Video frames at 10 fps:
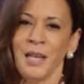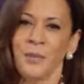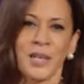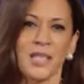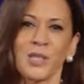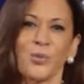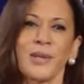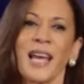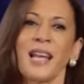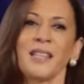Because the
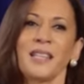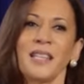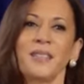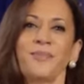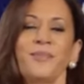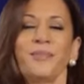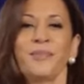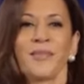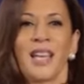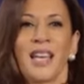reality
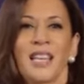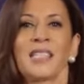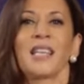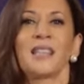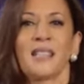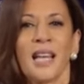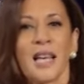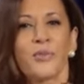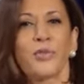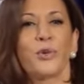is that the
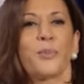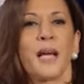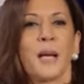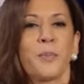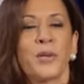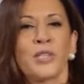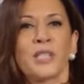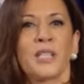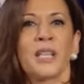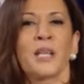life of a black
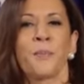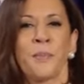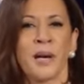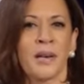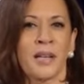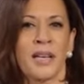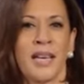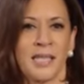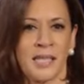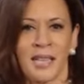person in America
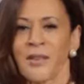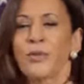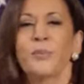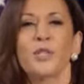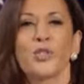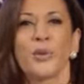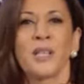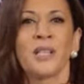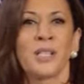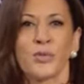has never been
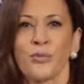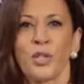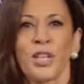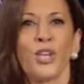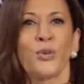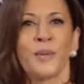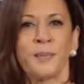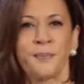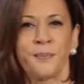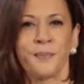treated as fully human.